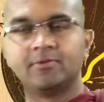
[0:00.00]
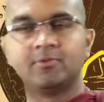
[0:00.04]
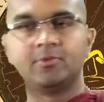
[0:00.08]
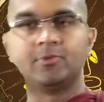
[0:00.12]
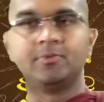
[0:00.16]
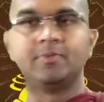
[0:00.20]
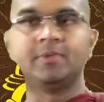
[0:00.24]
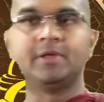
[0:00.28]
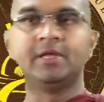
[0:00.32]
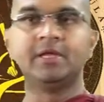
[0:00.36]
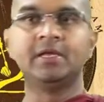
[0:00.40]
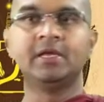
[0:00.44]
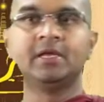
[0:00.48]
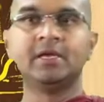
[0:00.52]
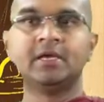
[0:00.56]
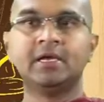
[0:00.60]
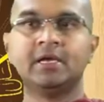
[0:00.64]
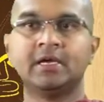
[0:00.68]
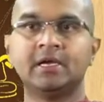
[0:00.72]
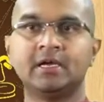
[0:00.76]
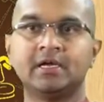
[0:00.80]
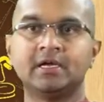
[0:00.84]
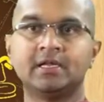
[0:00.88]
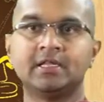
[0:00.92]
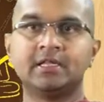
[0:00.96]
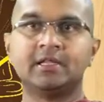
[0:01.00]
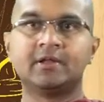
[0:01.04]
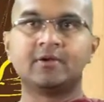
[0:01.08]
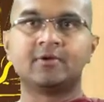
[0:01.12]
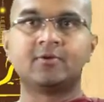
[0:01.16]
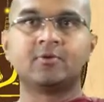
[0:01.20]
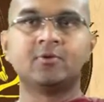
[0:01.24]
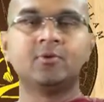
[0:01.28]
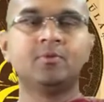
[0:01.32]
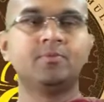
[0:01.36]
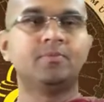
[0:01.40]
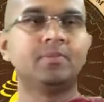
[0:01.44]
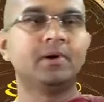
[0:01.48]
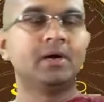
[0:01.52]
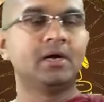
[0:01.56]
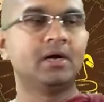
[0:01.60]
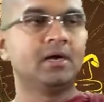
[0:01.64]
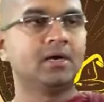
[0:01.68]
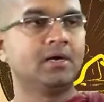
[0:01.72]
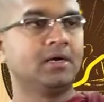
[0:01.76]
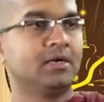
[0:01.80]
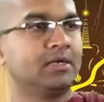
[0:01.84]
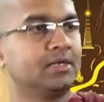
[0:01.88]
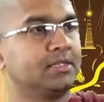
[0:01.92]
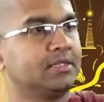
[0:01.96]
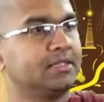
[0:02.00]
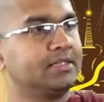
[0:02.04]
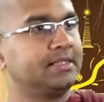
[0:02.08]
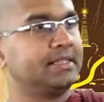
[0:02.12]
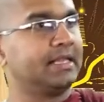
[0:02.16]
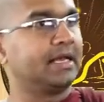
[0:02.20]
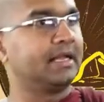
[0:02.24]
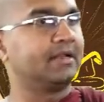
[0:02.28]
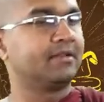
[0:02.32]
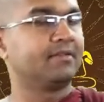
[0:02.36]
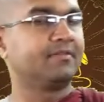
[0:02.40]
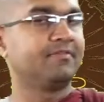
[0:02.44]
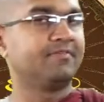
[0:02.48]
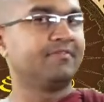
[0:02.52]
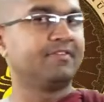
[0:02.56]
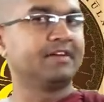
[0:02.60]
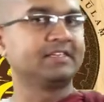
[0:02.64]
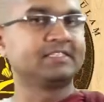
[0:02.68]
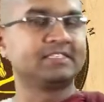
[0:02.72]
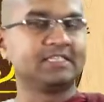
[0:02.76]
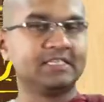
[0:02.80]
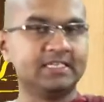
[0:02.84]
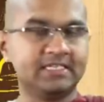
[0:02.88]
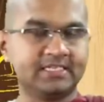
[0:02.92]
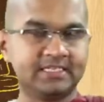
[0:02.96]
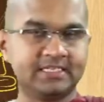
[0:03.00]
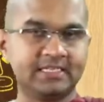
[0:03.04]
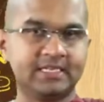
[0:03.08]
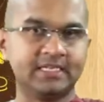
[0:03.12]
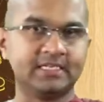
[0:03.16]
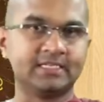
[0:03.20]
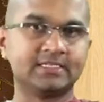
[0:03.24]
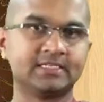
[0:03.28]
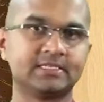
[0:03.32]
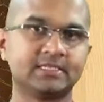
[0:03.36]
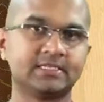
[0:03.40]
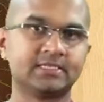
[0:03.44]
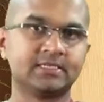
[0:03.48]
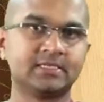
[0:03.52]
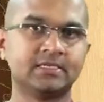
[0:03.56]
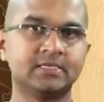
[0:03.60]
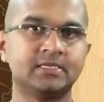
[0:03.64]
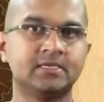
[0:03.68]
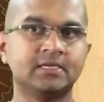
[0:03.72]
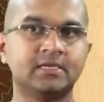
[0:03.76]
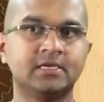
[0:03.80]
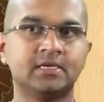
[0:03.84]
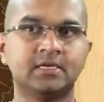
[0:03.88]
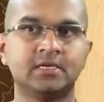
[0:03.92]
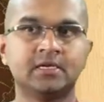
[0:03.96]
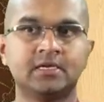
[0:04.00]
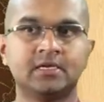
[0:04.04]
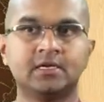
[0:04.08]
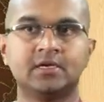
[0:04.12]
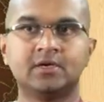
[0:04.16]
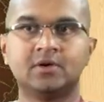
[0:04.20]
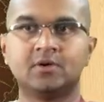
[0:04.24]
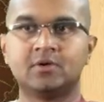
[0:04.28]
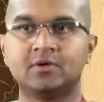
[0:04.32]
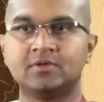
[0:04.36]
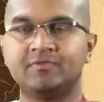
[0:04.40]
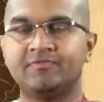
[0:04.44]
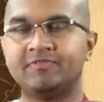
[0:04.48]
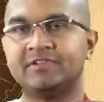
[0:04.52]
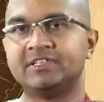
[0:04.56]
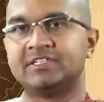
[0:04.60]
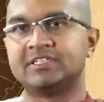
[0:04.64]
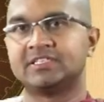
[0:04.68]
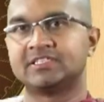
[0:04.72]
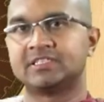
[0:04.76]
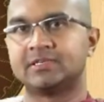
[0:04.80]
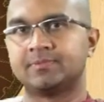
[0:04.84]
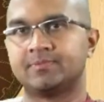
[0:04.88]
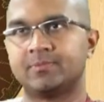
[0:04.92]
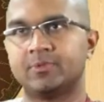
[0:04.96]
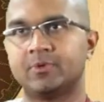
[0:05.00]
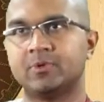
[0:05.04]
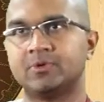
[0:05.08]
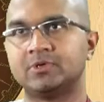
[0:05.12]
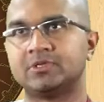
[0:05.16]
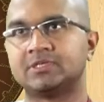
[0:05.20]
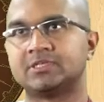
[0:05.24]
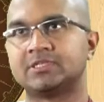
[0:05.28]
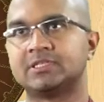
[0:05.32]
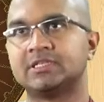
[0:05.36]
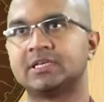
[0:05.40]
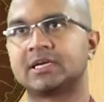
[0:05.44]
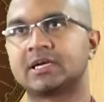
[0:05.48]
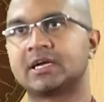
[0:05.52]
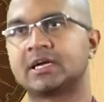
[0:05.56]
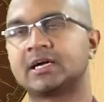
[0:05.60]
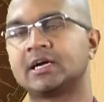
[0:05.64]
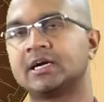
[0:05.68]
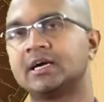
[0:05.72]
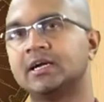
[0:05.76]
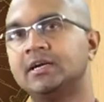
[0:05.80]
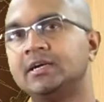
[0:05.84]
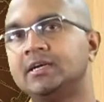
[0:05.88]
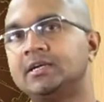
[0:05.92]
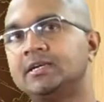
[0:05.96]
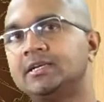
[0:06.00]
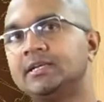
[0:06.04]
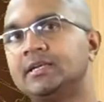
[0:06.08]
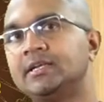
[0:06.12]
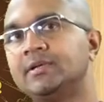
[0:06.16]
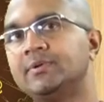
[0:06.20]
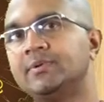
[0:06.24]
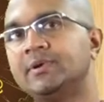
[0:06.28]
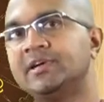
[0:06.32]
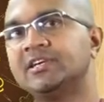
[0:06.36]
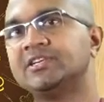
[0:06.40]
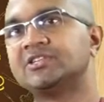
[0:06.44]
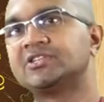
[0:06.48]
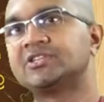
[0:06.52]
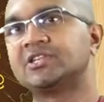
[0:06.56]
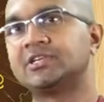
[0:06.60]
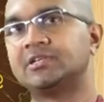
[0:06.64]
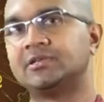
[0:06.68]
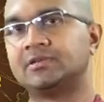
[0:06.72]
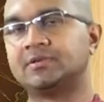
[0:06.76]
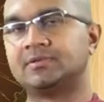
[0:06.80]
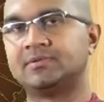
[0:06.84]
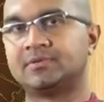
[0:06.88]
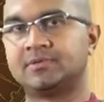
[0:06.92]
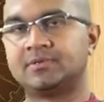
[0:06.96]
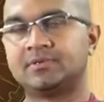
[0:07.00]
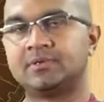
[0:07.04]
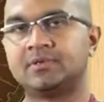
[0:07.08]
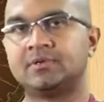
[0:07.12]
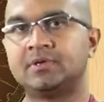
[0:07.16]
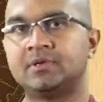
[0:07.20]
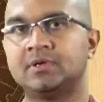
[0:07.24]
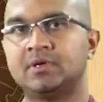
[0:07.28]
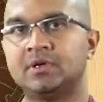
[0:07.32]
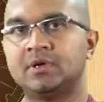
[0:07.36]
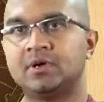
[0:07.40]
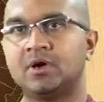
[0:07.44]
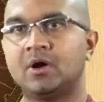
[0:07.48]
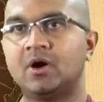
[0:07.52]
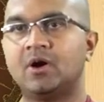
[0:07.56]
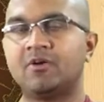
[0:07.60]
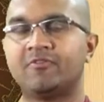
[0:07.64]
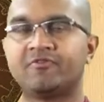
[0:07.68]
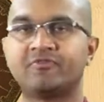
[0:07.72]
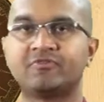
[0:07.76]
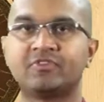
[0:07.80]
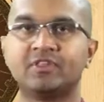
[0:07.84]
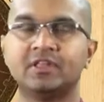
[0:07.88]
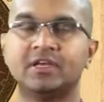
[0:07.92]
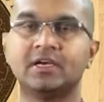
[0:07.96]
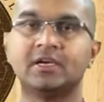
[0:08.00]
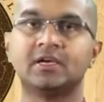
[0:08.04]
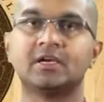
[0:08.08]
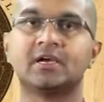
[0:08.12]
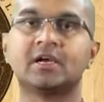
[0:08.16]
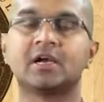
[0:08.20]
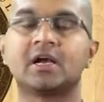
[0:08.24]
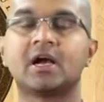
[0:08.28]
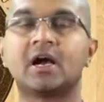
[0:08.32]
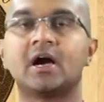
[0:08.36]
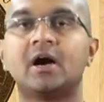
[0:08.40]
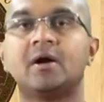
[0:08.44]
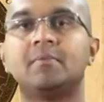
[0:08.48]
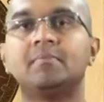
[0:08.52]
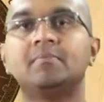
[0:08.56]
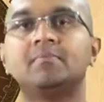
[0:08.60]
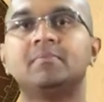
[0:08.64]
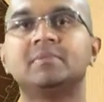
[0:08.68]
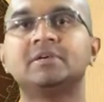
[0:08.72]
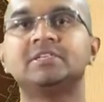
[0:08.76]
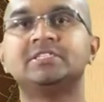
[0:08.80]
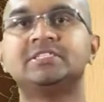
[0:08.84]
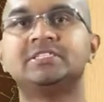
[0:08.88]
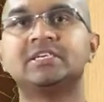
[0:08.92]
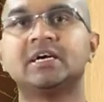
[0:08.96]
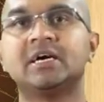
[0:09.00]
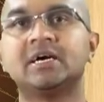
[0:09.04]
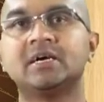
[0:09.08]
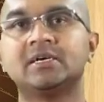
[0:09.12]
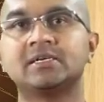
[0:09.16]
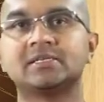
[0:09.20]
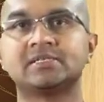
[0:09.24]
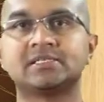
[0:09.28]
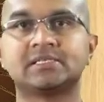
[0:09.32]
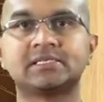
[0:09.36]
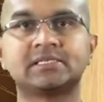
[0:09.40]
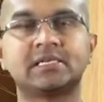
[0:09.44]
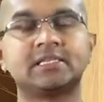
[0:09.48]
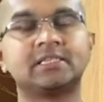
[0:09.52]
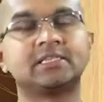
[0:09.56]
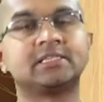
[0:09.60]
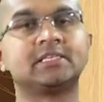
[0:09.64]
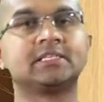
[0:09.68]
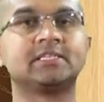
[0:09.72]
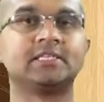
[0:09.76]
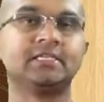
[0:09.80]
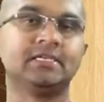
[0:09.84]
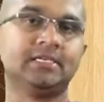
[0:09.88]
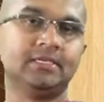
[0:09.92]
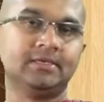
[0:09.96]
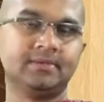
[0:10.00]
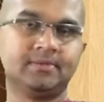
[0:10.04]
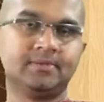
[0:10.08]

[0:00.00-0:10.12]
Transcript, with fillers: would be the rupa that facilitates or which supports the continuation of the kammaja santati.